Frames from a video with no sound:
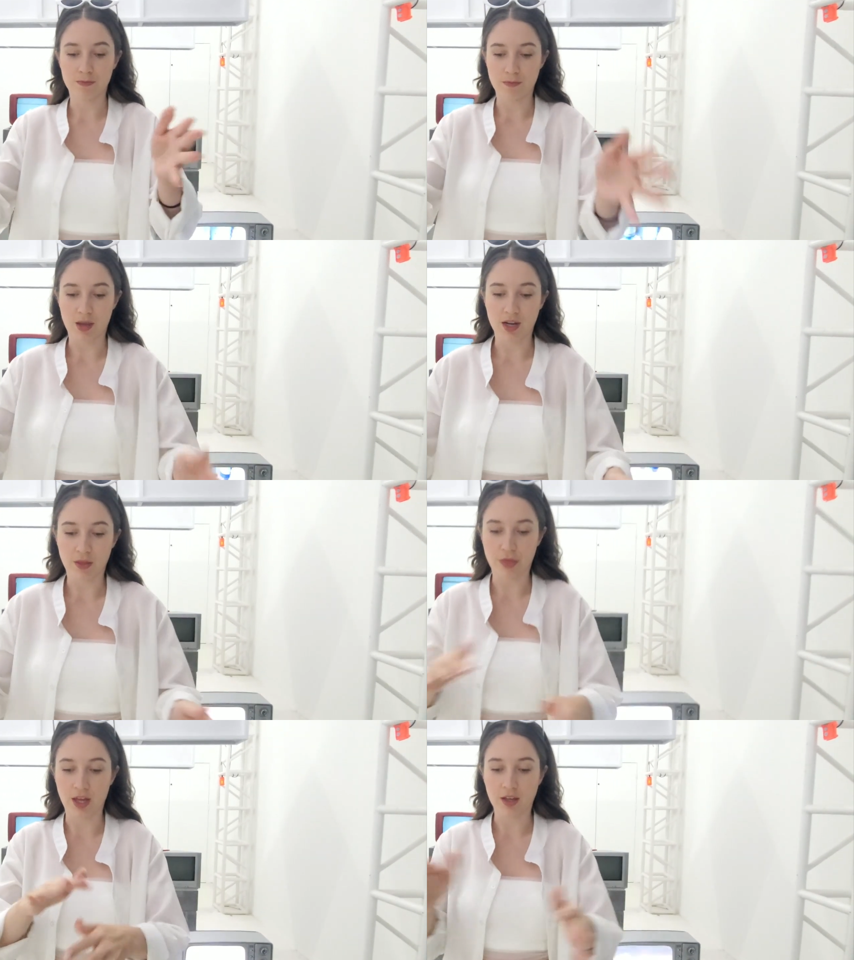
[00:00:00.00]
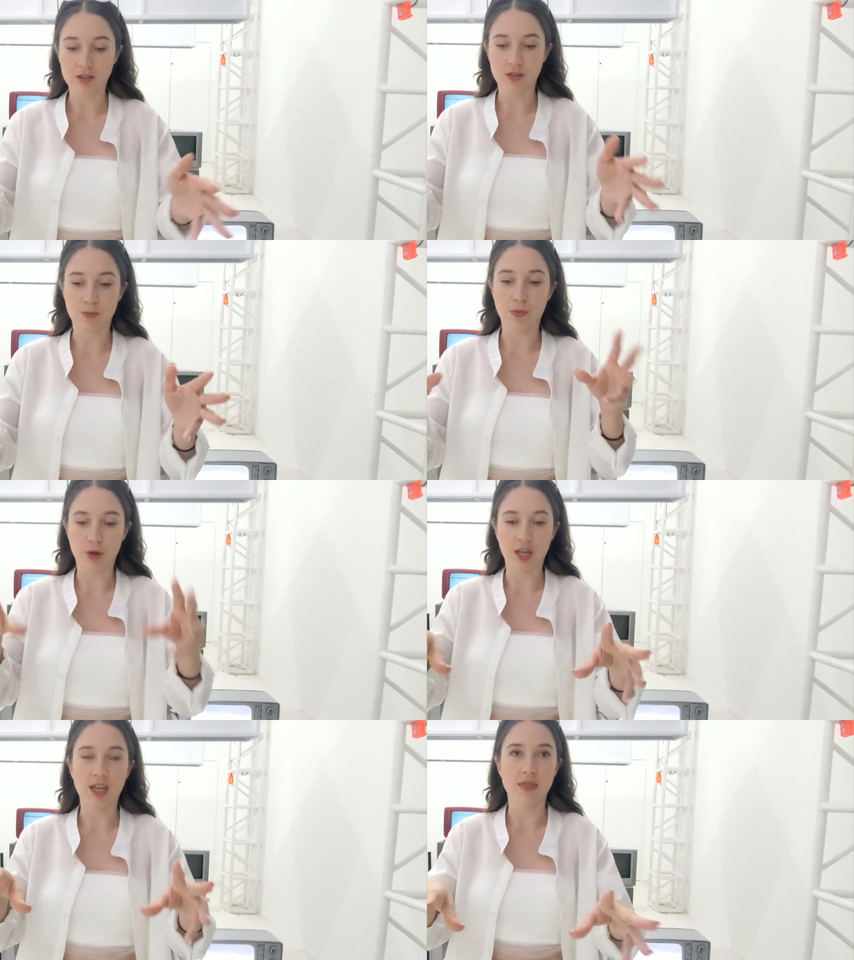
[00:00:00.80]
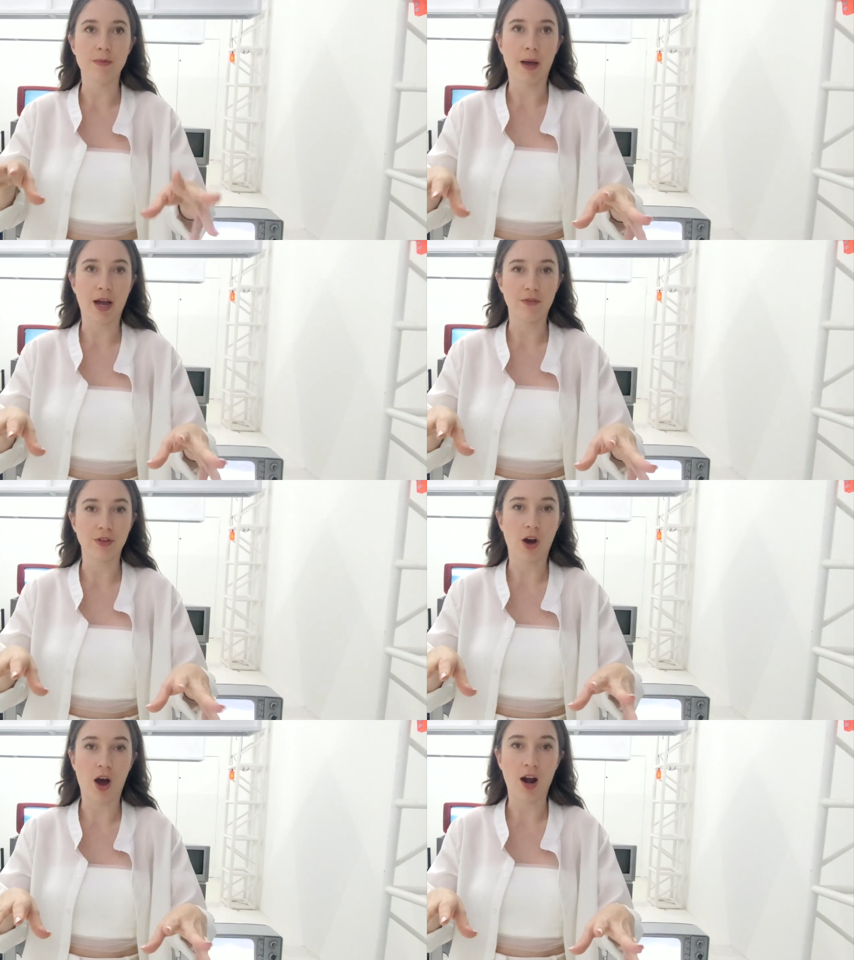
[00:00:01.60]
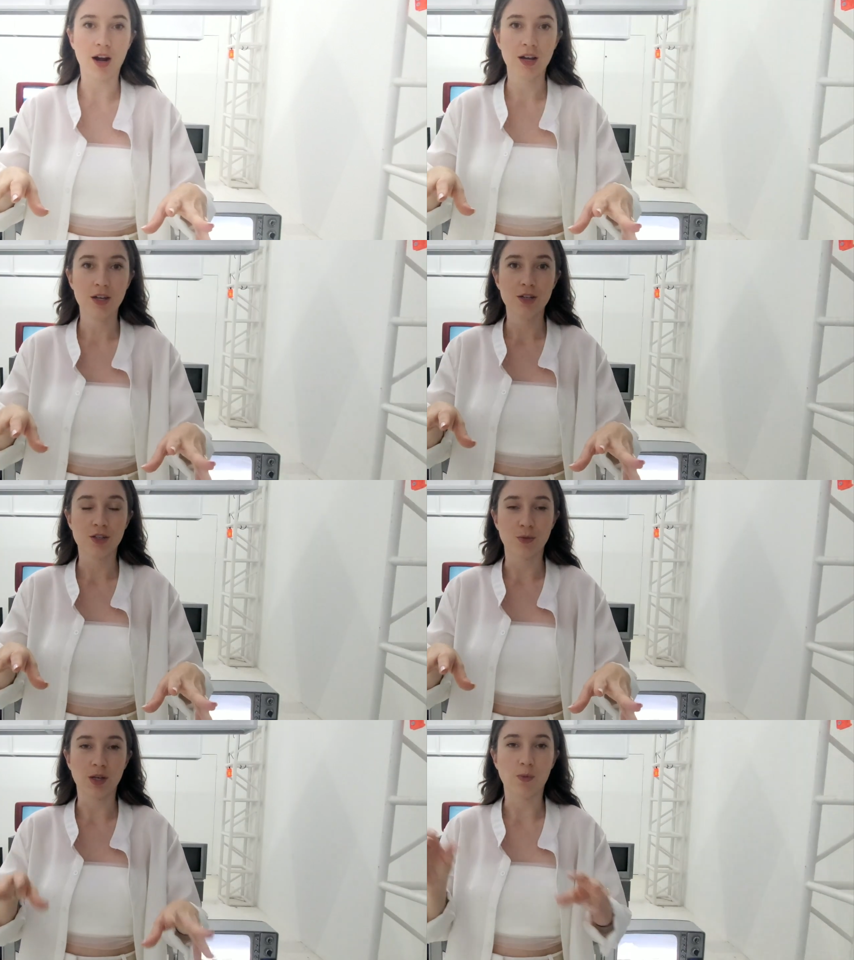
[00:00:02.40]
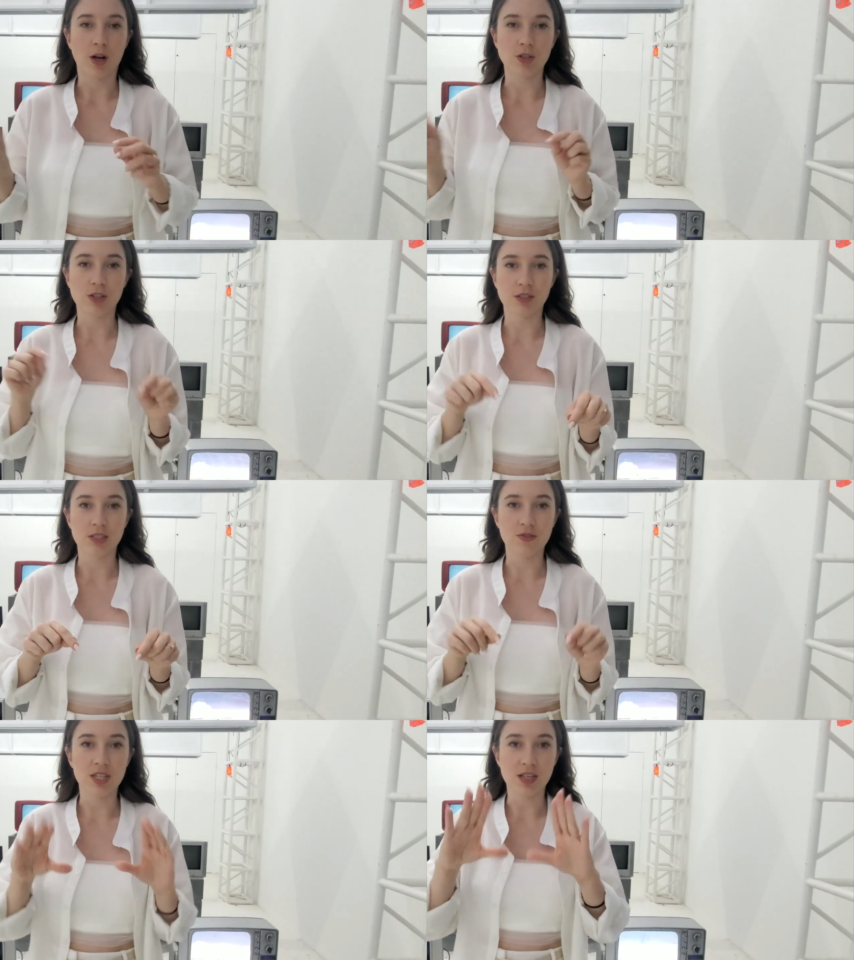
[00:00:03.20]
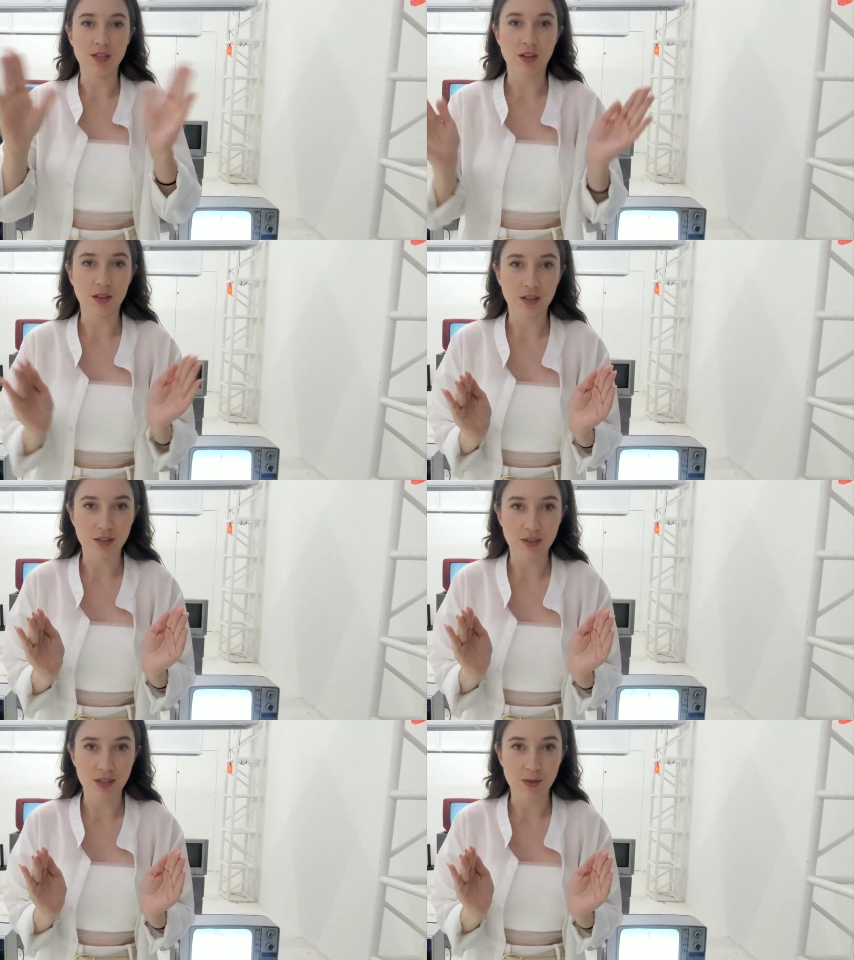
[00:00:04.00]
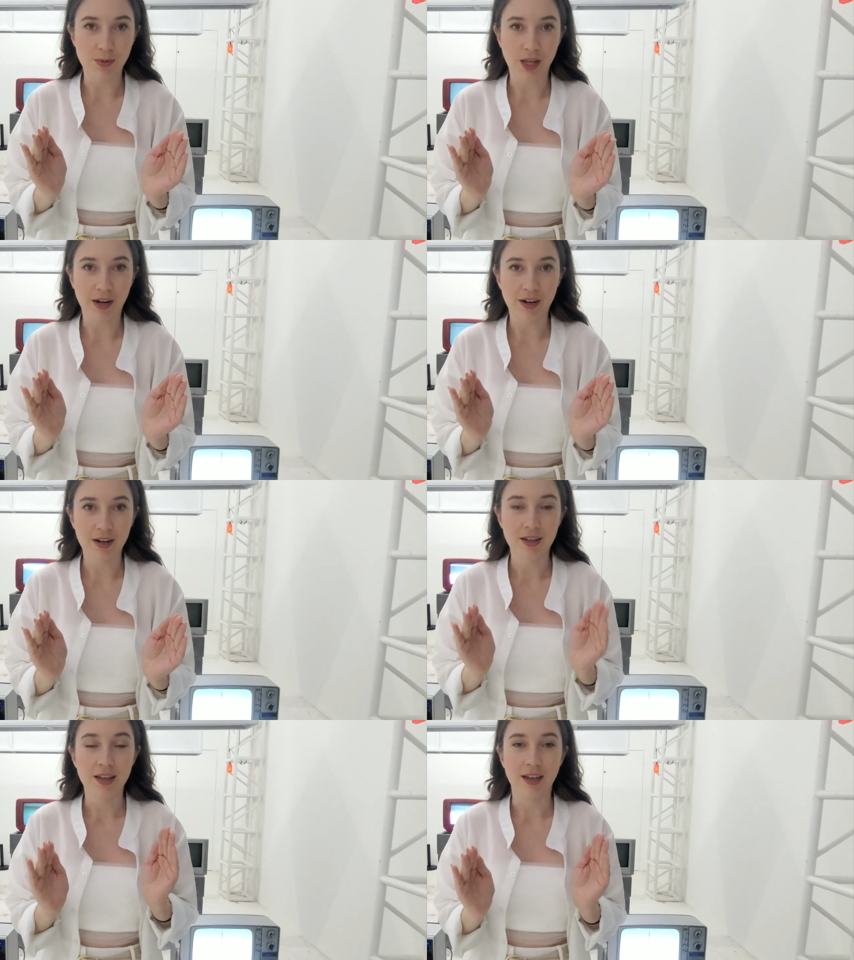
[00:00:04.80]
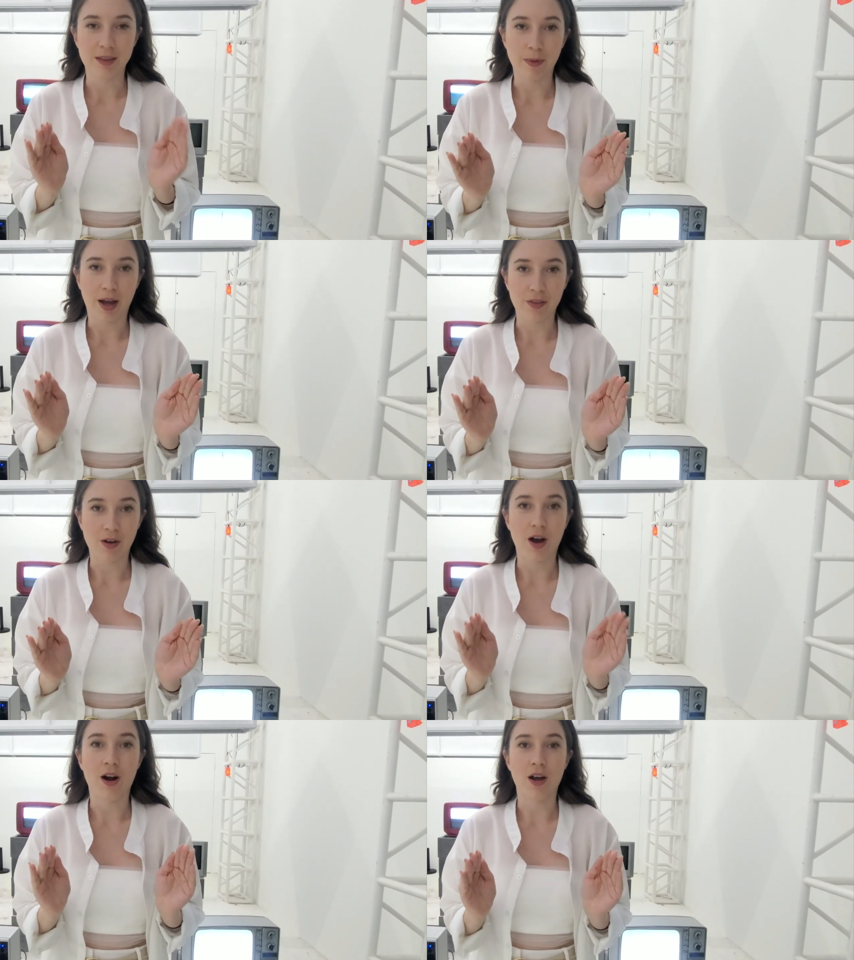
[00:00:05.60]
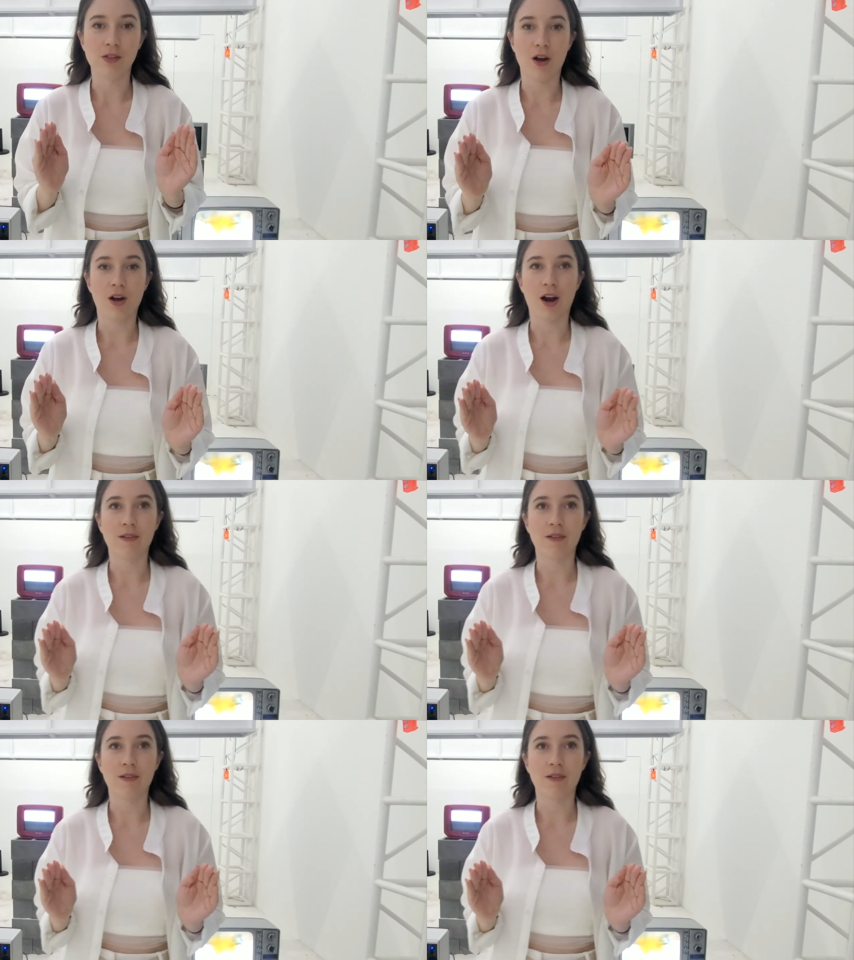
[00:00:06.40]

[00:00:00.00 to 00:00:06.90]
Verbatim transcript: made a thing to put it in the back of the car so we could watch little DVDs on the little DVD player in the back of the car on long car